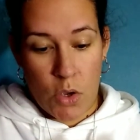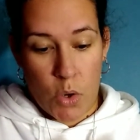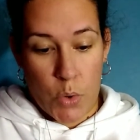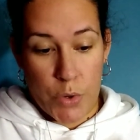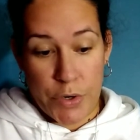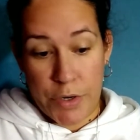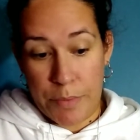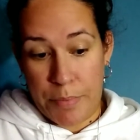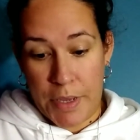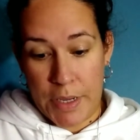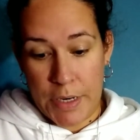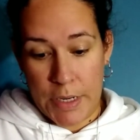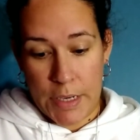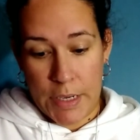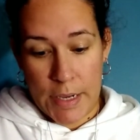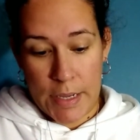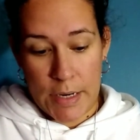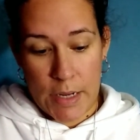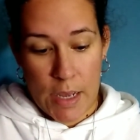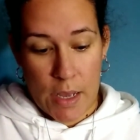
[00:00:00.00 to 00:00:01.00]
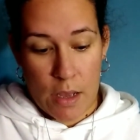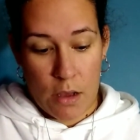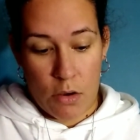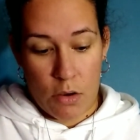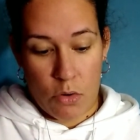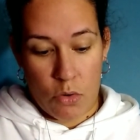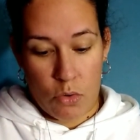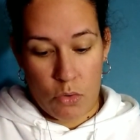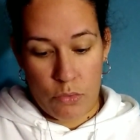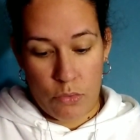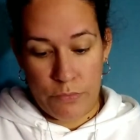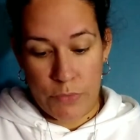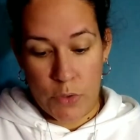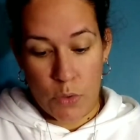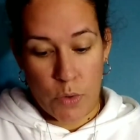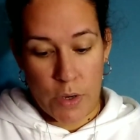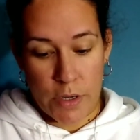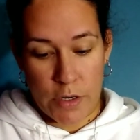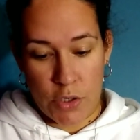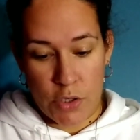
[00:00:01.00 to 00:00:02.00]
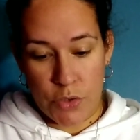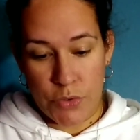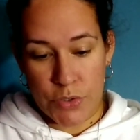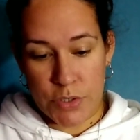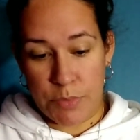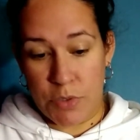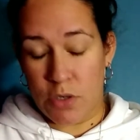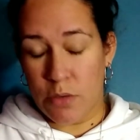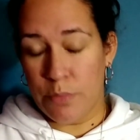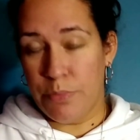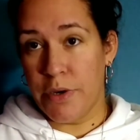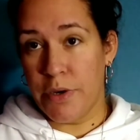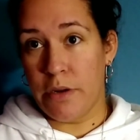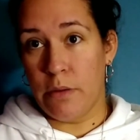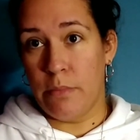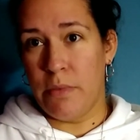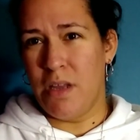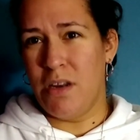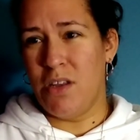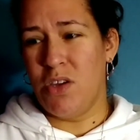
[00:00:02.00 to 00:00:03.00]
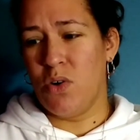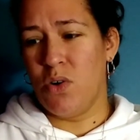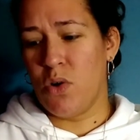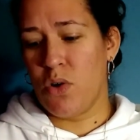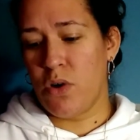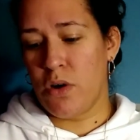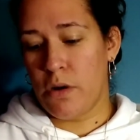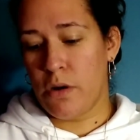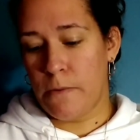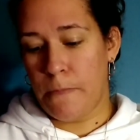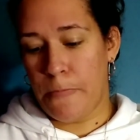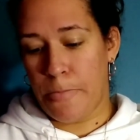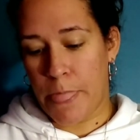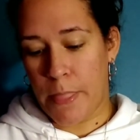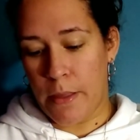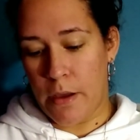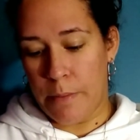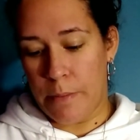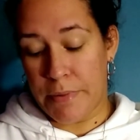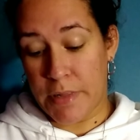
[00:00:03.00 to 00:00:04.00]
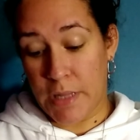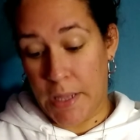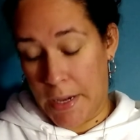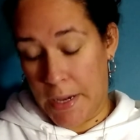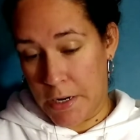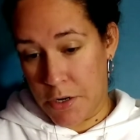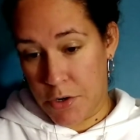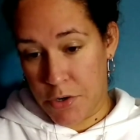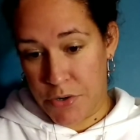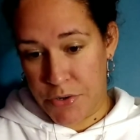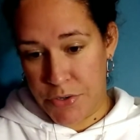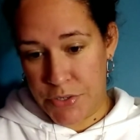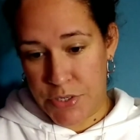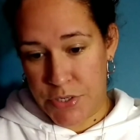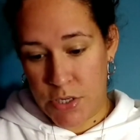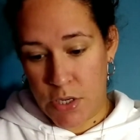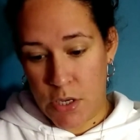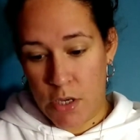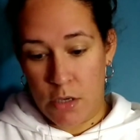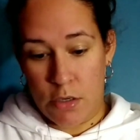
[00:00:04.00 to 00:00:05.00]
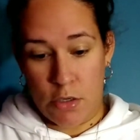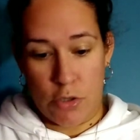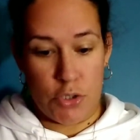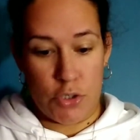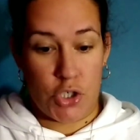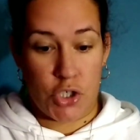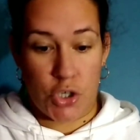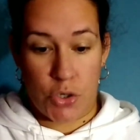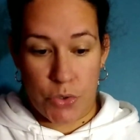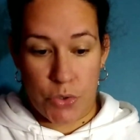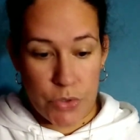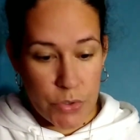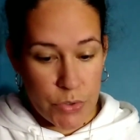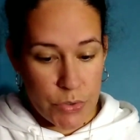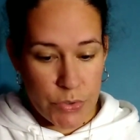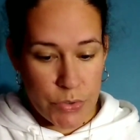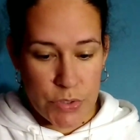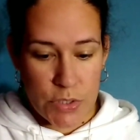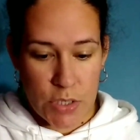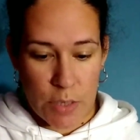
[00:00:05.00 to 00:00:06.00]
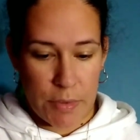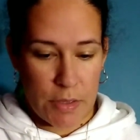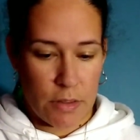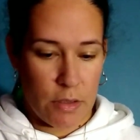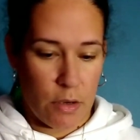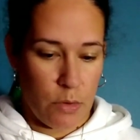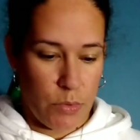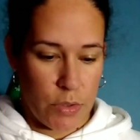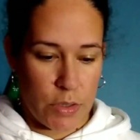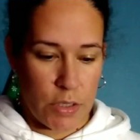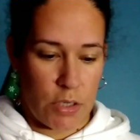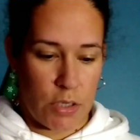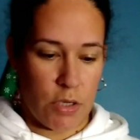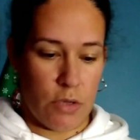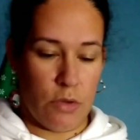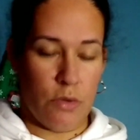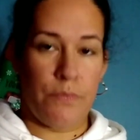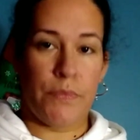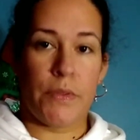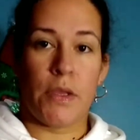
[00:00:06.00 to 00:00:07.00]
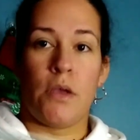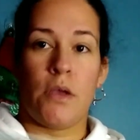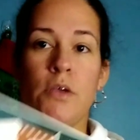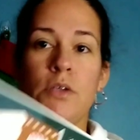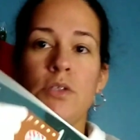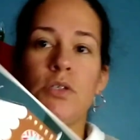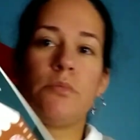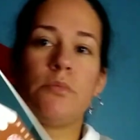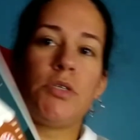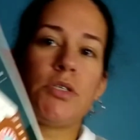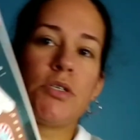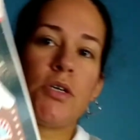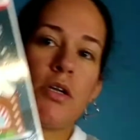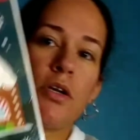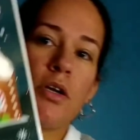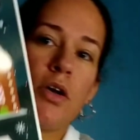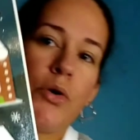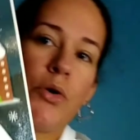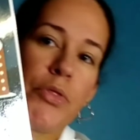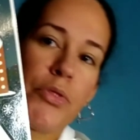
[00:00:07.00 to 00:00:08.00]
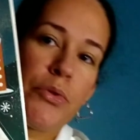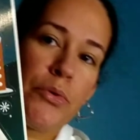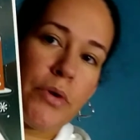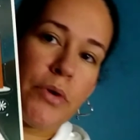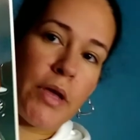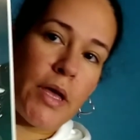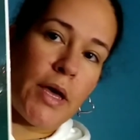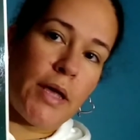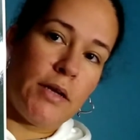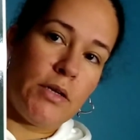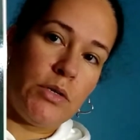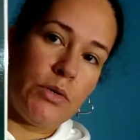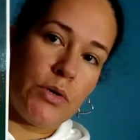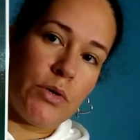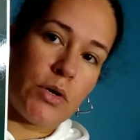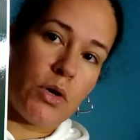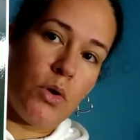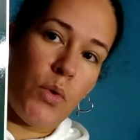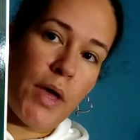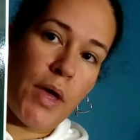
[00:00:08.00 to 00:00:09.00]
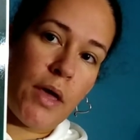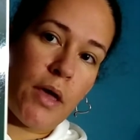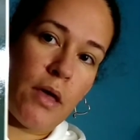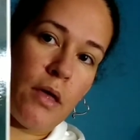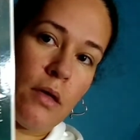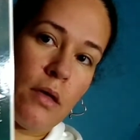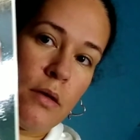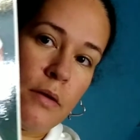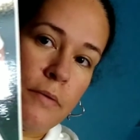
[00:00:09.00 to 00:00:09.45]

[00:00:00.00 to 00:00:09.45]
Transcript: or depending on how you want to use them, you can put them in your planners, your journals. I mean, they're really cute. So I'm just going to go through and kind of do a quick